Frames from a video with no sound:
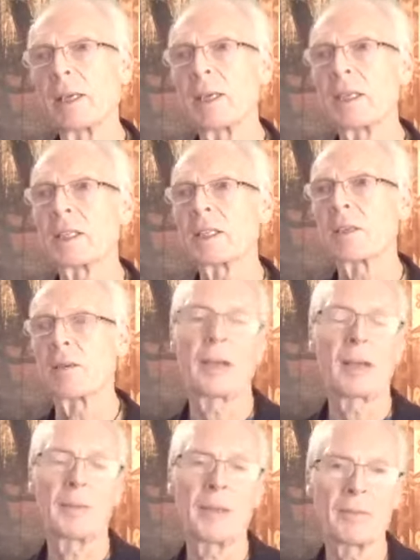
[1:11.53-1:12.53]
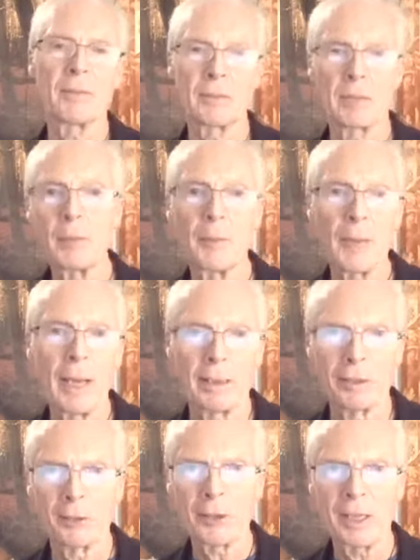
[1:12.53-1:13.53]
is, I mean, I'm a man,
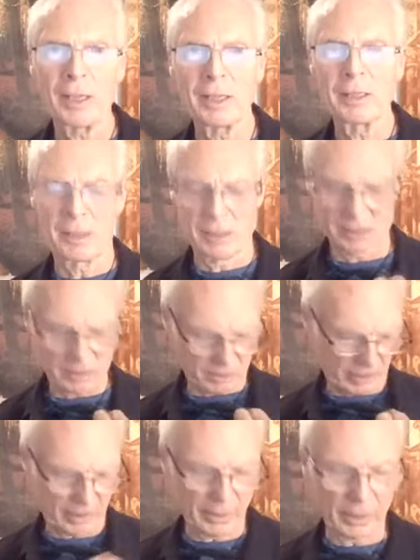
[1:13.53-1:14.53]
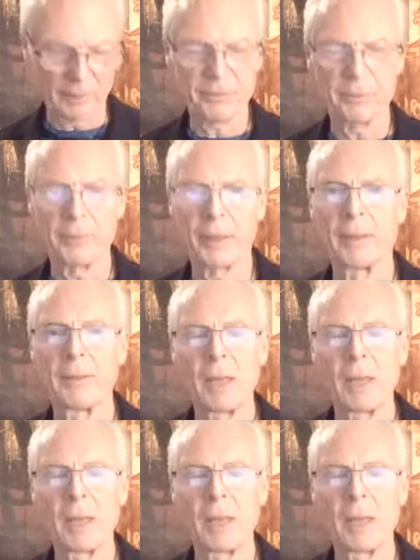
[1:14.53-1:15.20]
okay? Yeah, man.